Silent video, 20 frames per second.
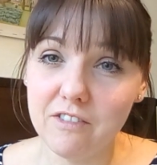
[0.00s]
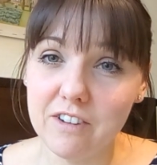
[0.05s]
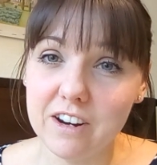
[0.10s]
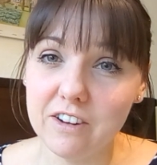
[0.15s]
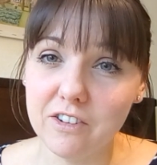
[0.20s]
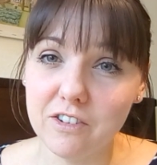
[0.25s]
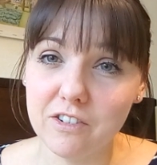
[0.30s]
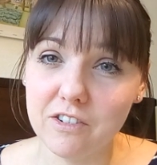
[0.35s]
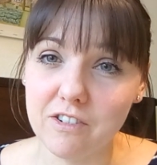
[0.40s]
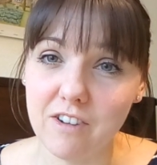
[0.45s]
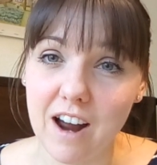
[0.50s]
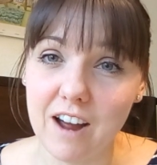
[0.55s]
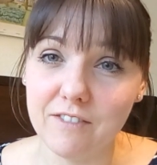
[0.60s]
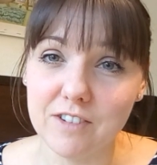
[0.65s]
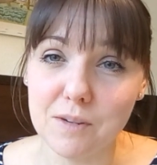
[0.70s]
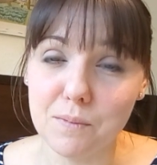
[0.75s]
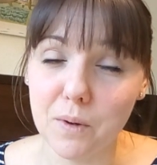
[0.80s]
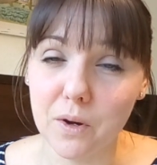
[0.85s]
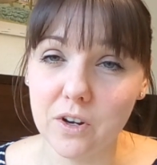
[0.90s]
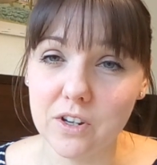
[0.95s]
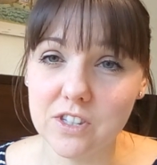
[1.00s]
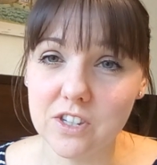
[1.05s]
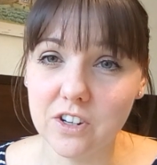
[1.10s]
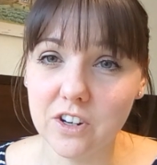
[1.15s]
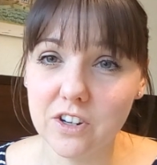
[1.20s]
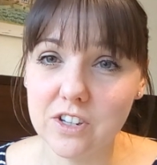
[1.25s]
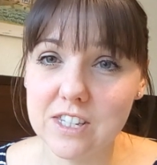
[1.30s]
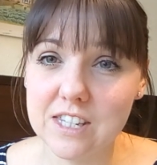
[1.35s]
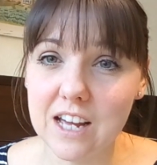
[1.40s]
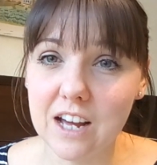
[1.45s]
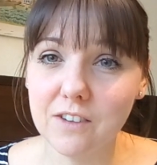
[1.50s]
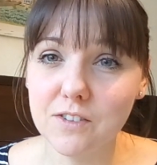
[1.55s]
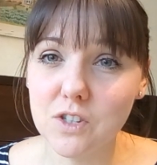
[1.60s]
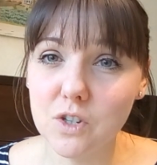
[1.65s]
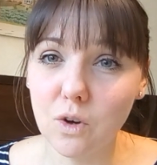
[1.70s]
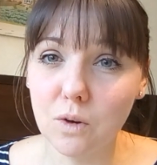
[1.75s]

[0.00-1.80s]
real crafty person herself,